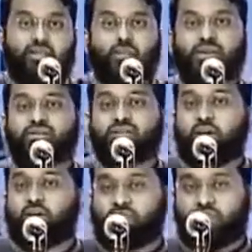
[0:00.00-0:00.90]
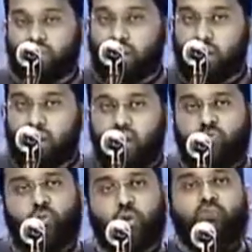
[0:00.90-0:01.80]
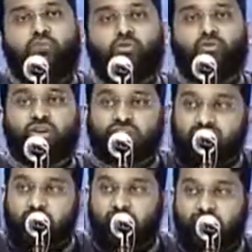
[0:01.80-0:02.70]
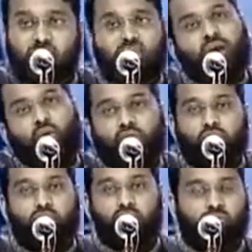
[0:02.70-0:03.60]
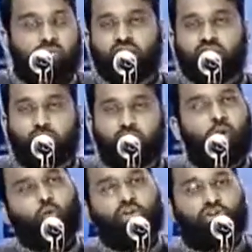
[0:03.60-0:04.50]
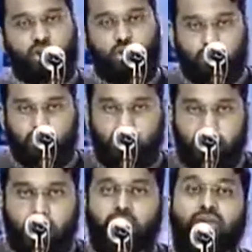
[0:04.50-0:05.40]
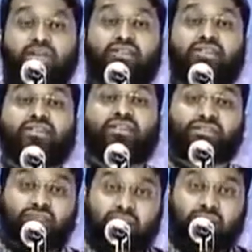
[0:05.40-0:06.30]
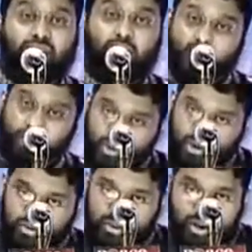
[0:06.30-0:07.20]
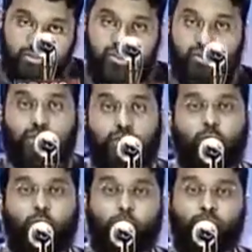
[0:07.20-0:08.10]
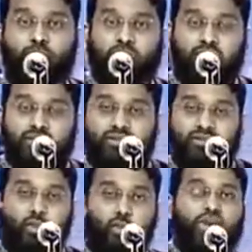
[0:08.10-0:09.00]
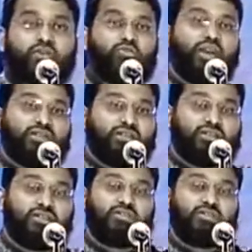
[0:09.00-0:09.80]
being scared of Allah, if you ever feel safe, Allah will forgive me, no question about that. This is a sign that you have gone very low. And this is a way to phrase it is as